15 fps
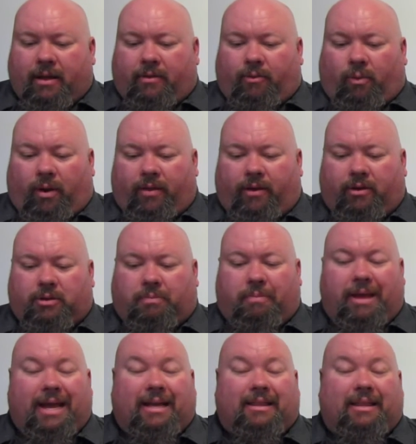One of those
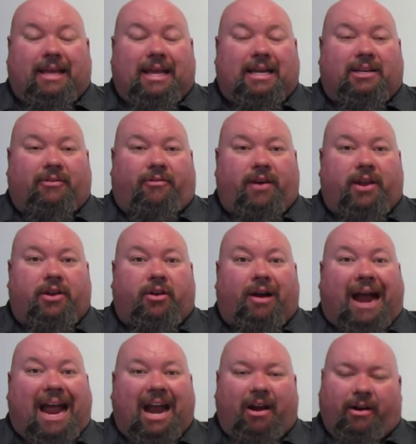being the Defender
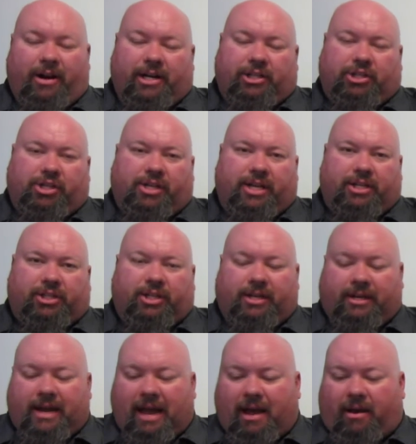Heritage
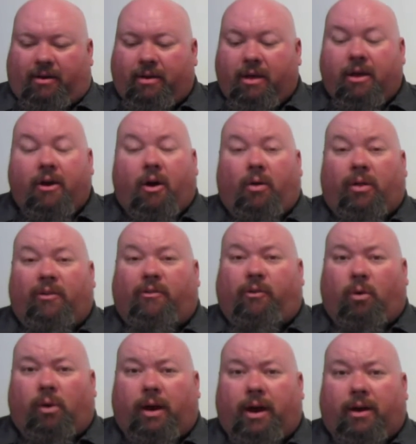Edition. Now, only
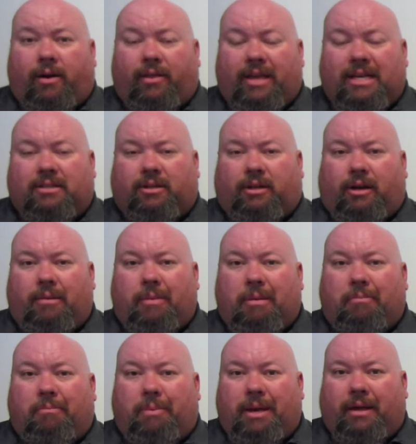four hundred of these are going to be
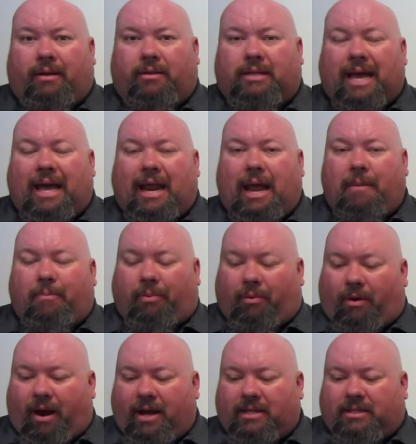built at a
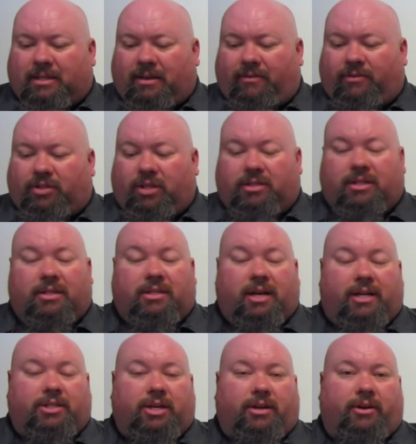price of just a
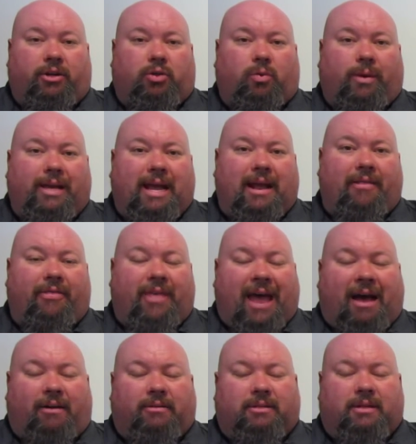touch under twenty-eight
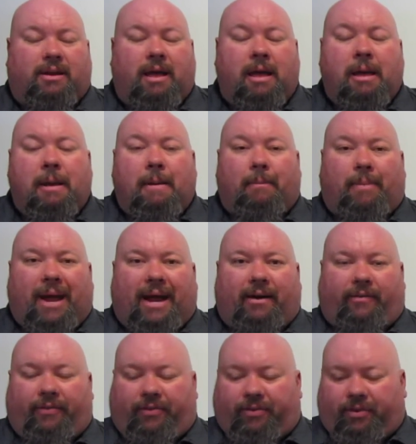thousand
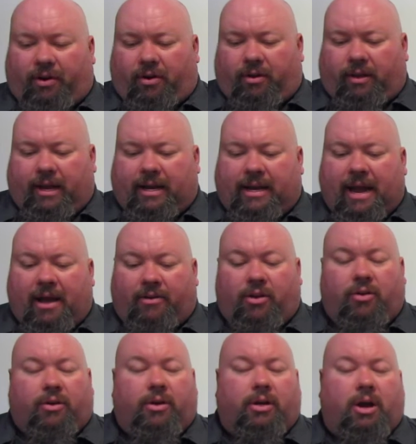pounds sterling. Now,
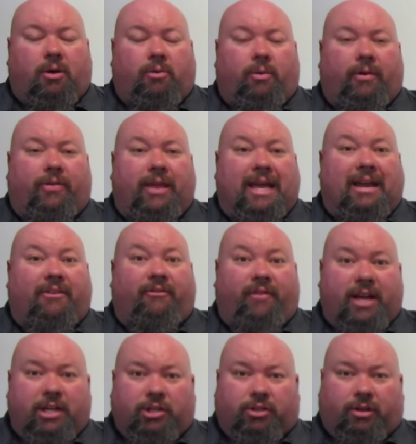you can go with the
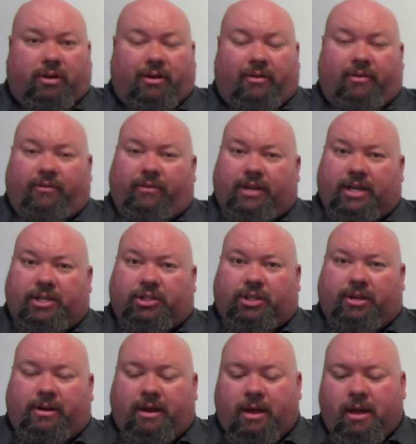Adventure
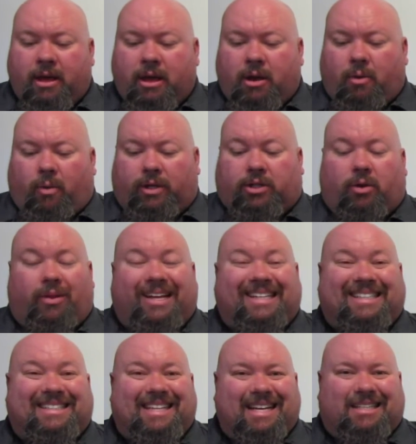Edition, which only
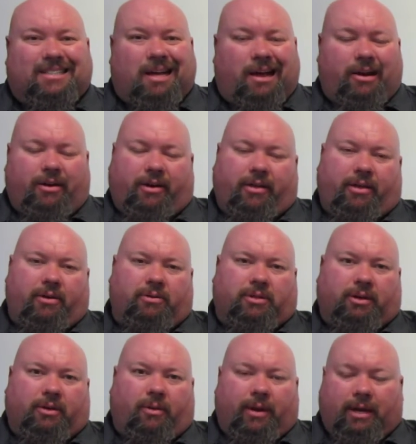six hundred of those
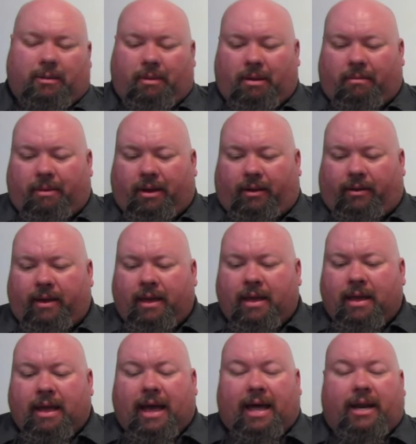are going to be built
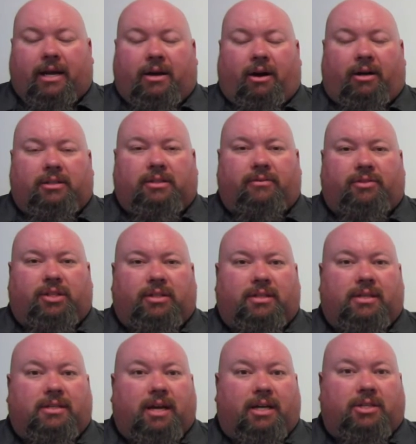at a cost of just
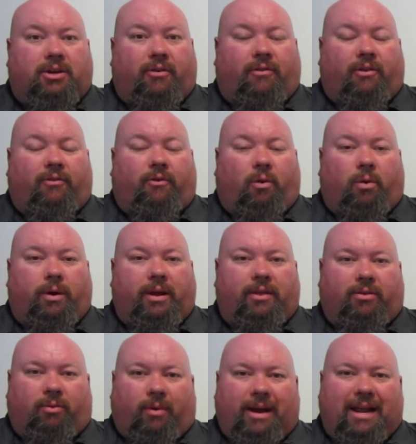a touch over
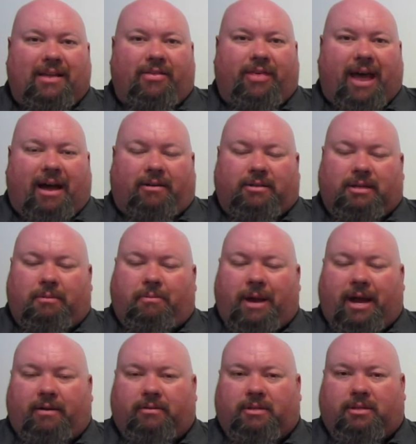forty-three thousand
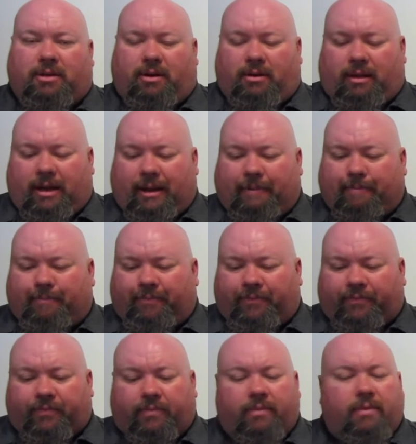pounds sterling.
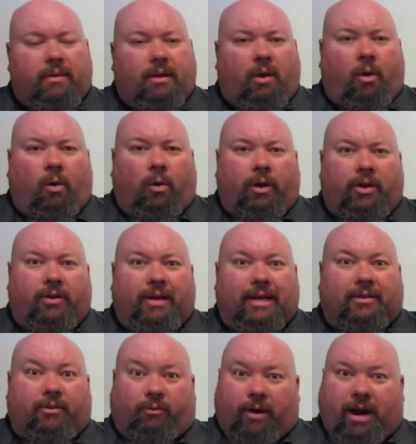Or you can
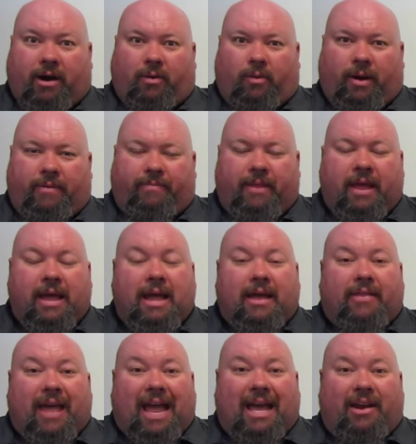get the rare one,
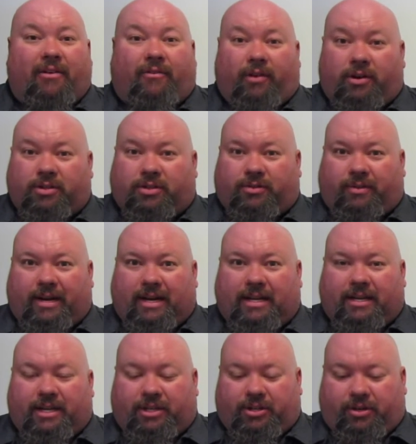the Anniversary
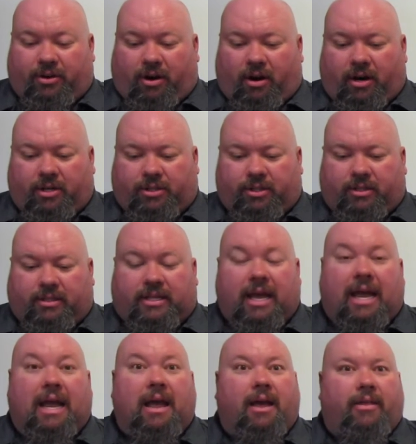Edition, or I should
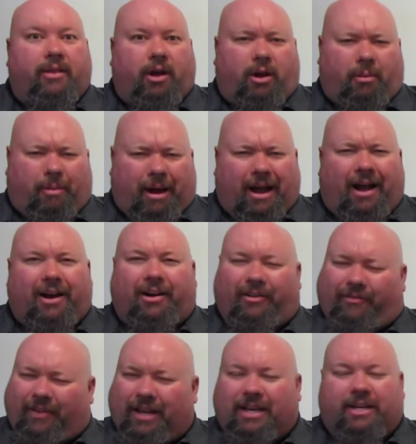say the
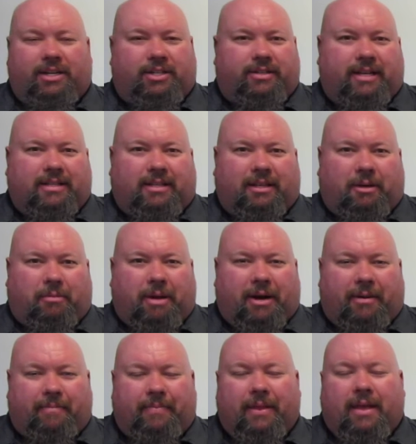Autobiography Edition. That's a little
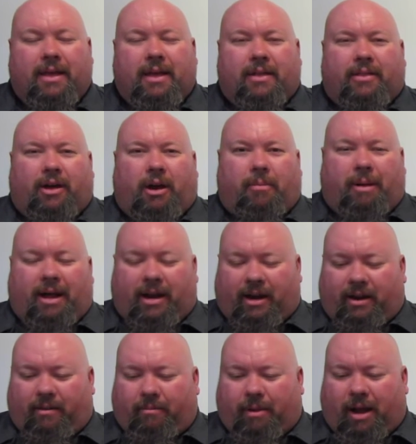better. The
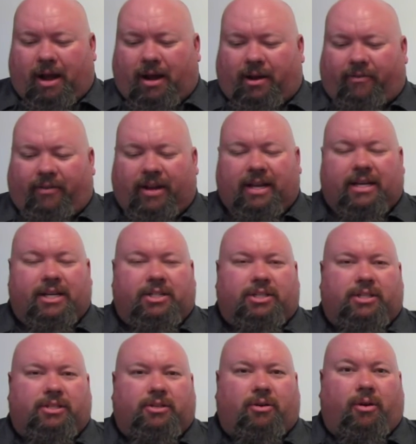Autobiography
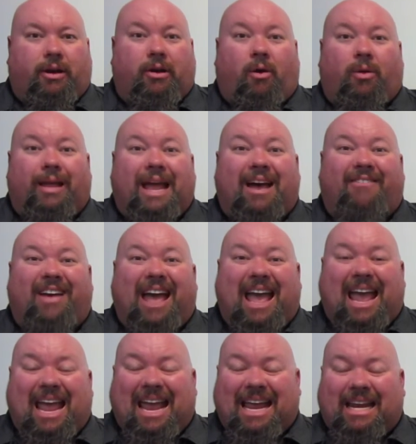Edition is going to only have
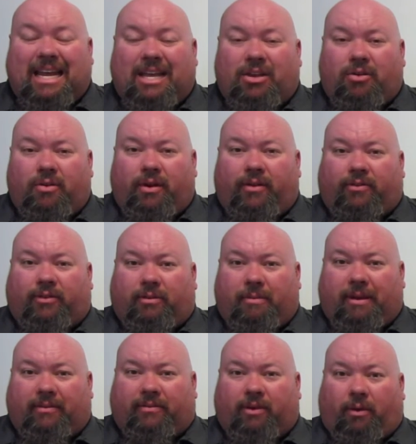eighty units to
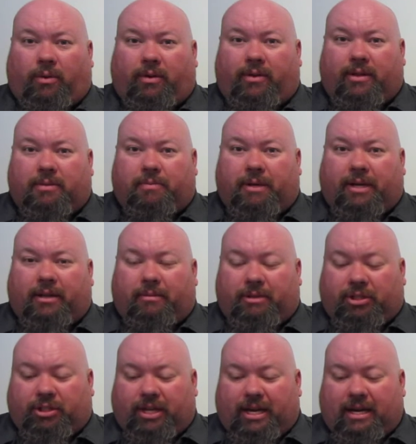be sold of this particular
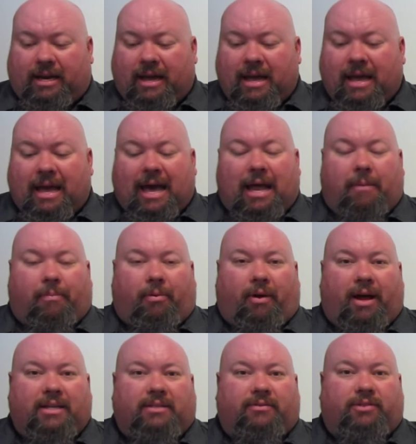machine at a
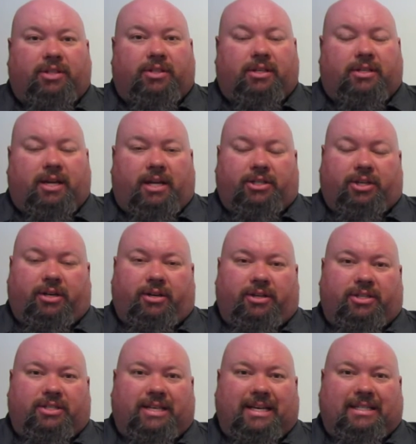price of just a touch under
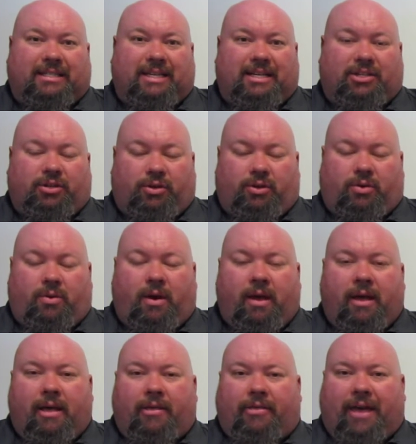sixty-two
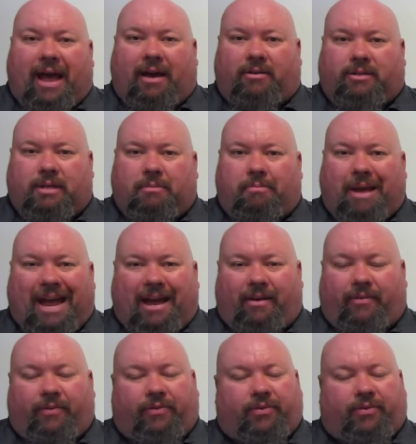thousand pounds